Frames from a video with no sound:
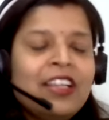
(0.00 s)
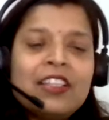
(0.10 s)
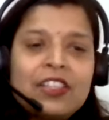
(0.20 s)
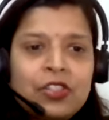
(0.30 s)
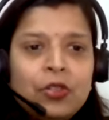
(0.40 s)

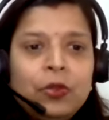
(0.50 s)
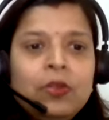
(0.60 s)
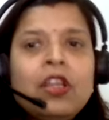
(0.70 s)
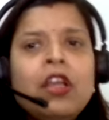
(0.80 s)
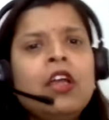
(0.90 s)
So
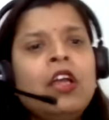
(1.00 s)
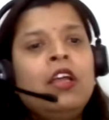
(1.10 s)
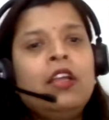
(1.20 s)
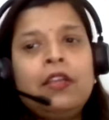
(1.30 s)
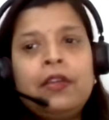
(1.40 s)

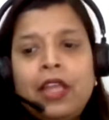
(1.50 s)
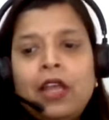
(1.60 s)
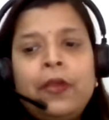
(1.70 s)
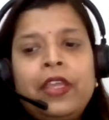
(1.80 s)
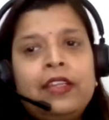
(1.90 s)

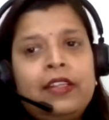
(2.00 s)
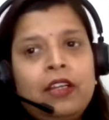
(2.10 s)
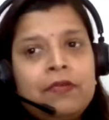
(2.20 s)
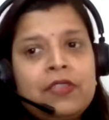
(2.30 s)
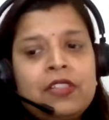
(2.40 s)
now here
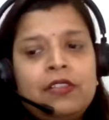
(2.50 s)
comes